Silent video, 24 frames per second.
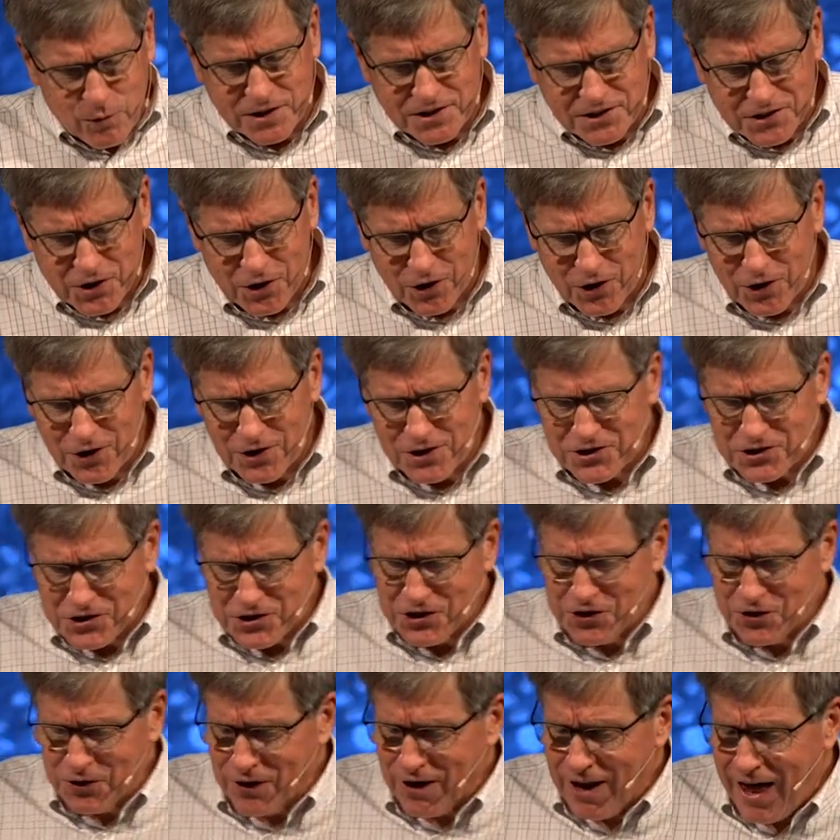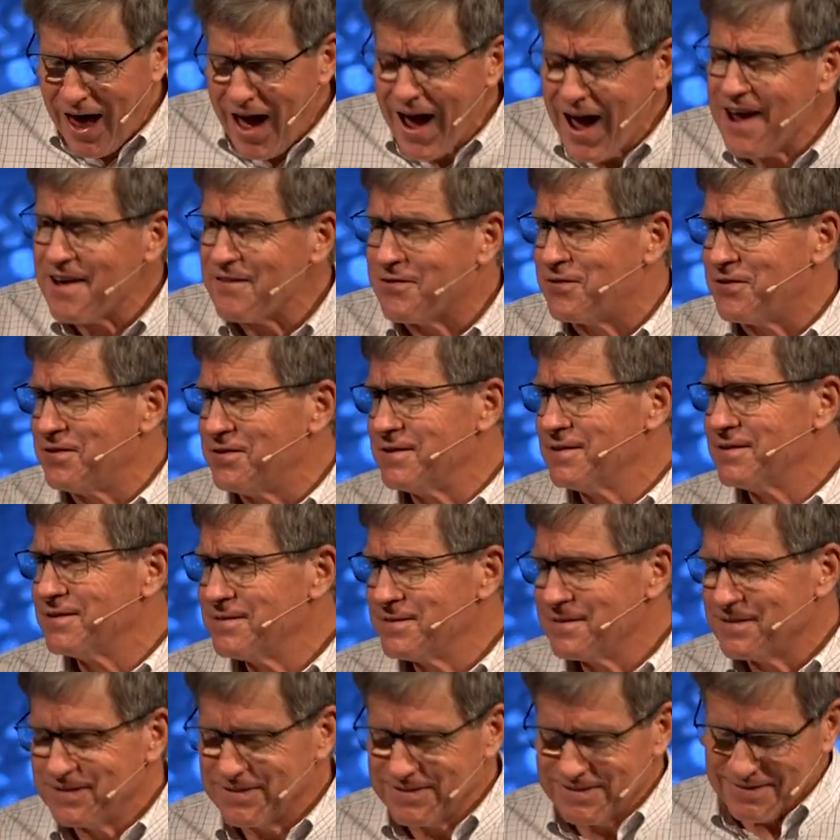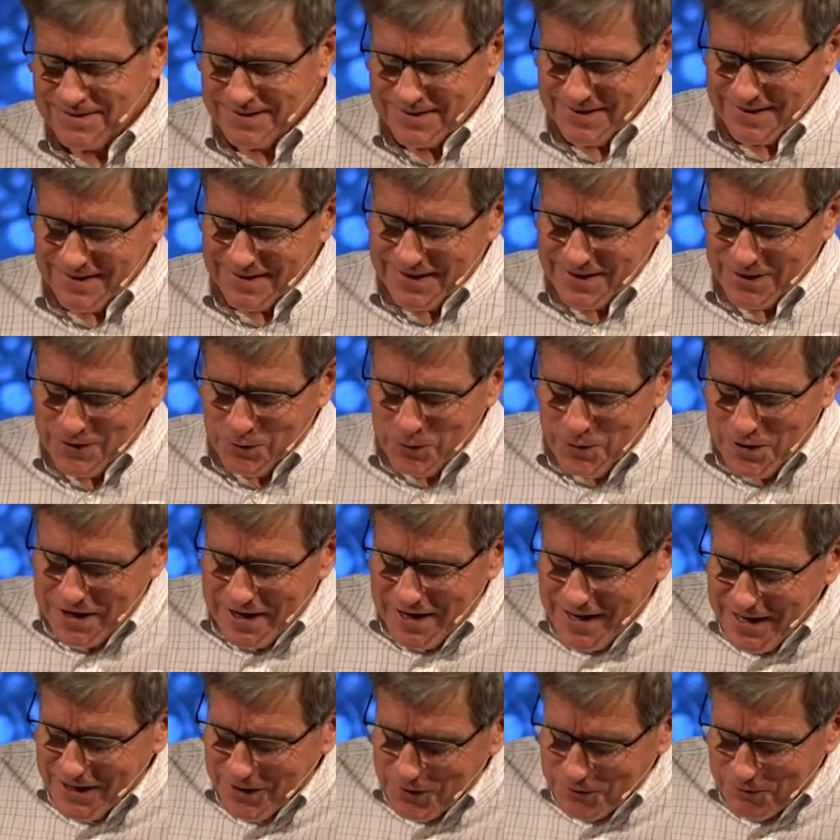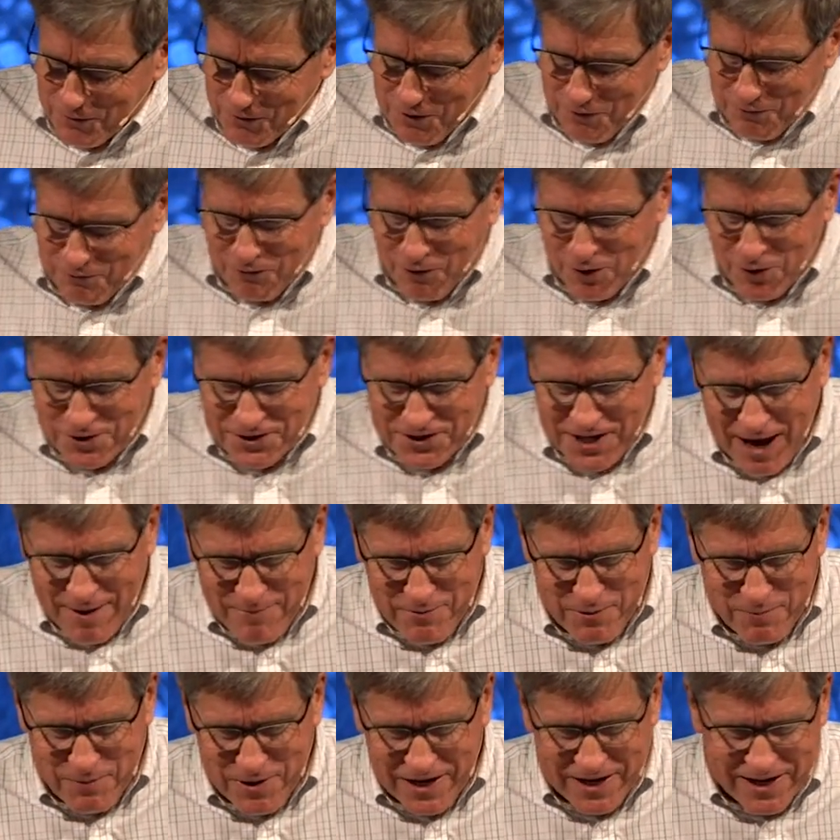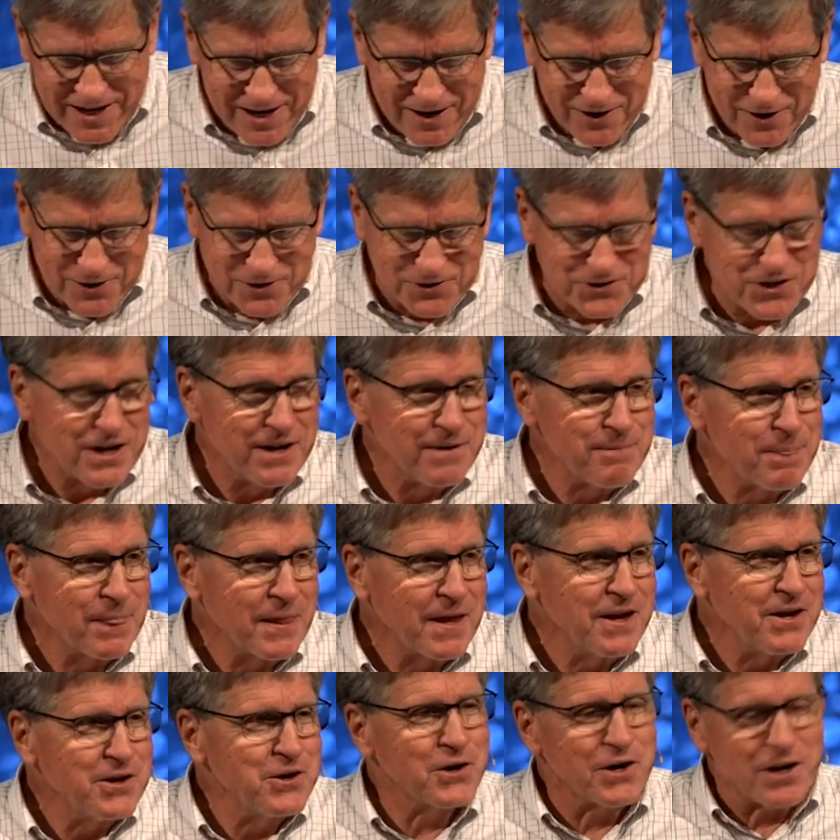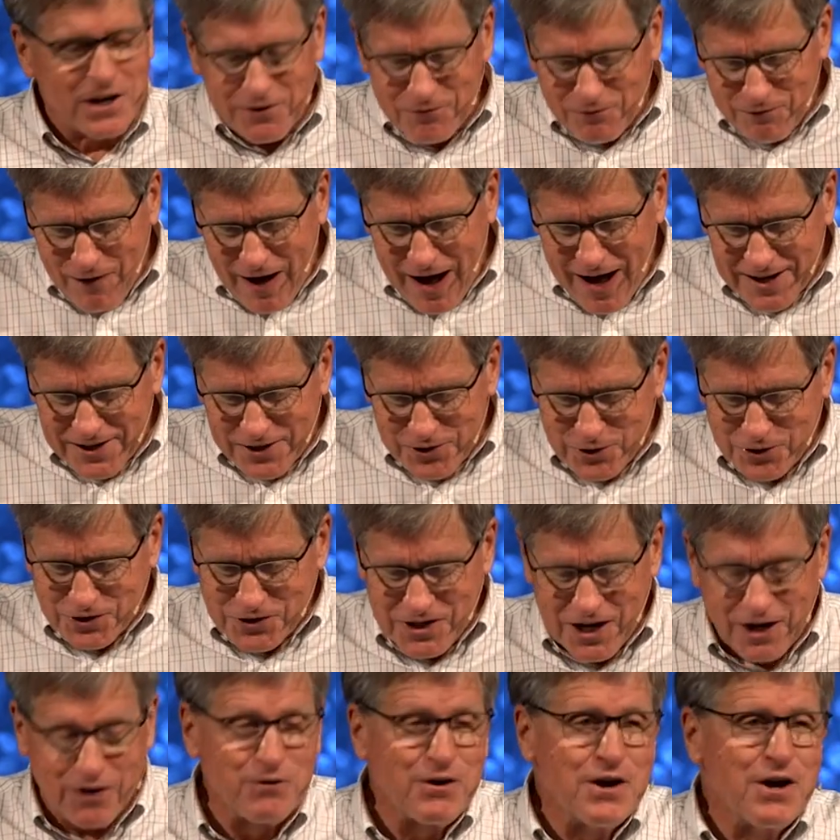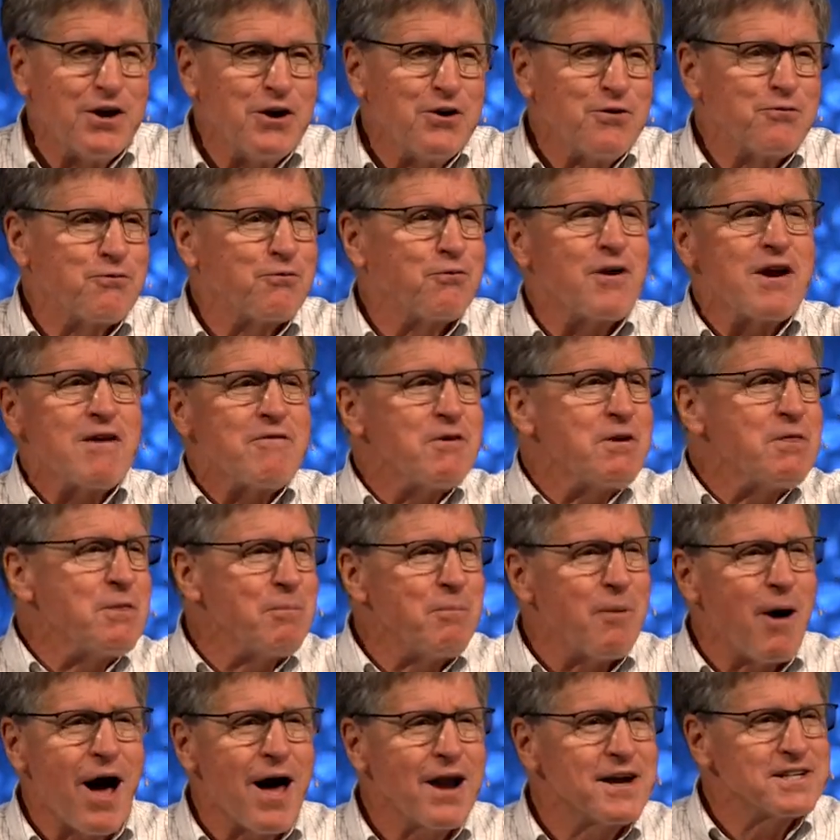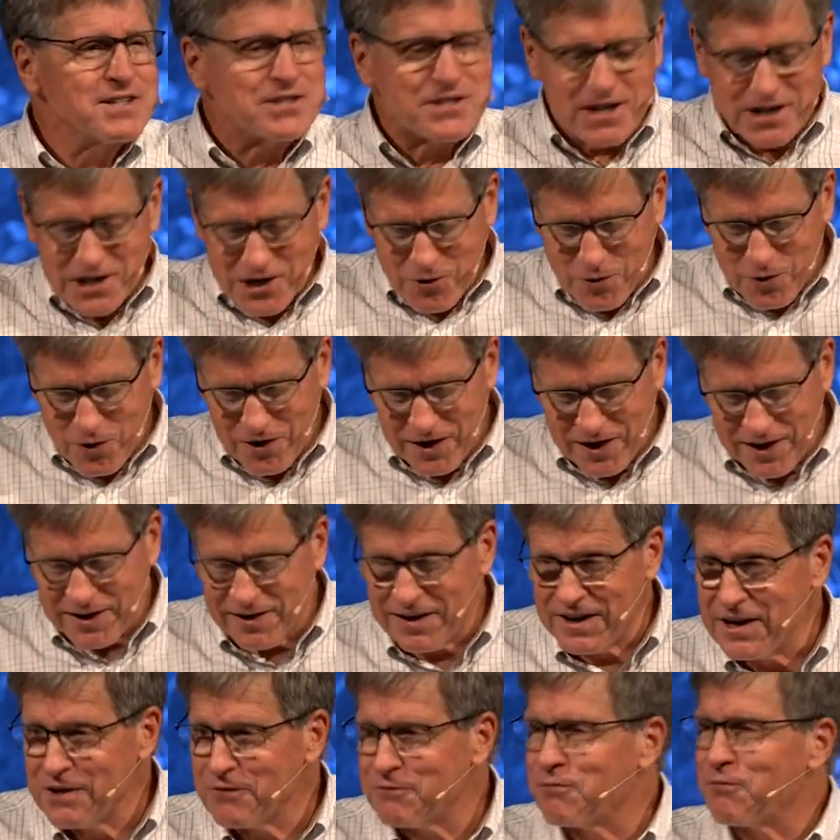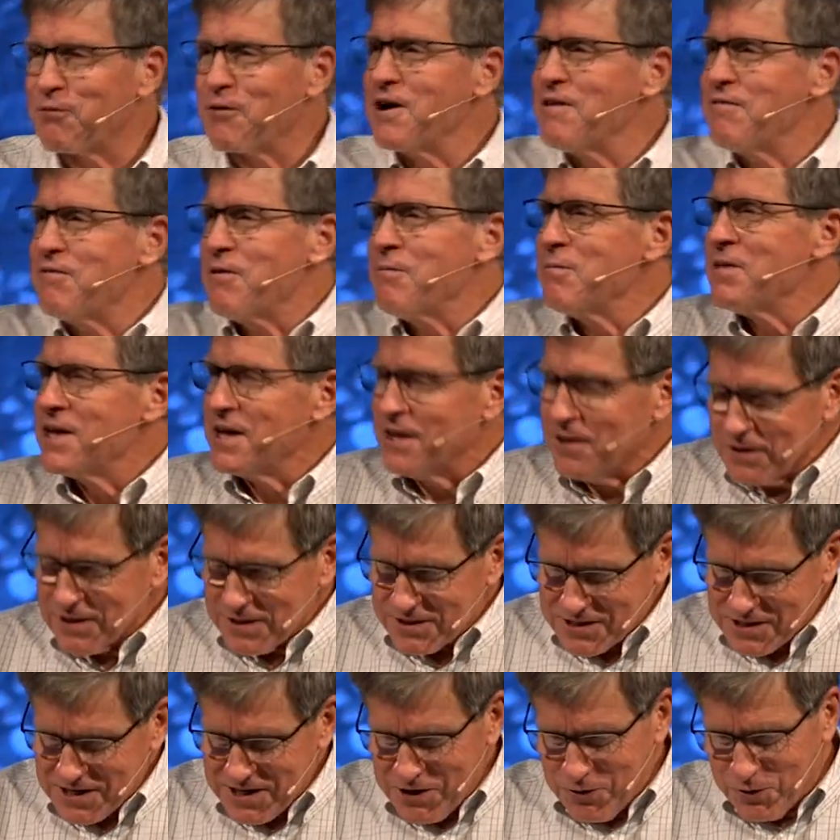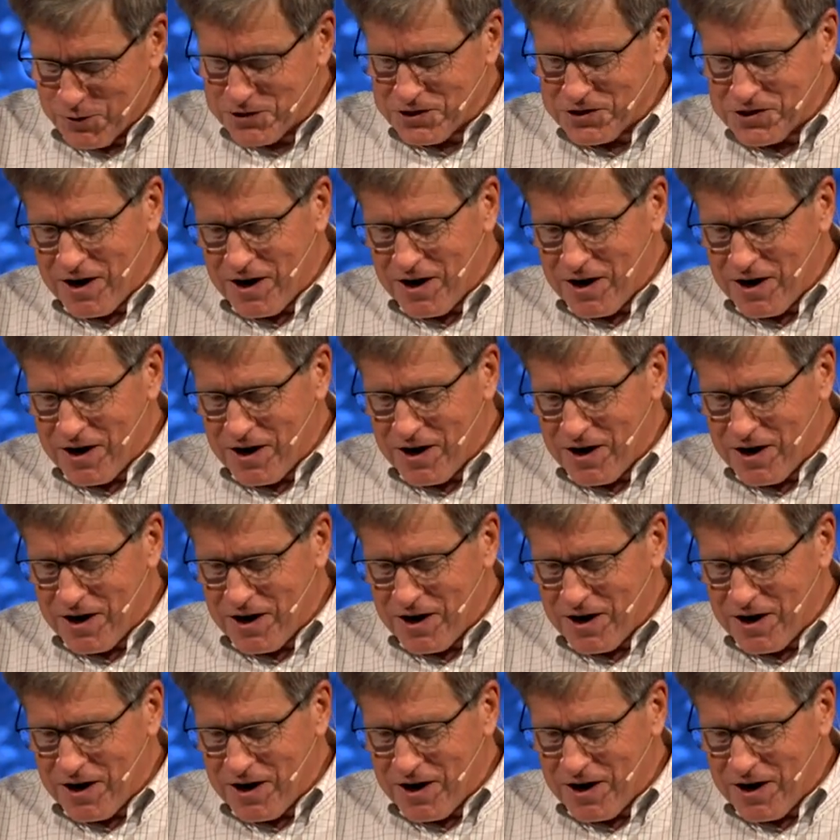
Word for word: returns to your life when healed for the first time in many years, you're going to find yourself free from the bondage that you were in, free from the illness that you were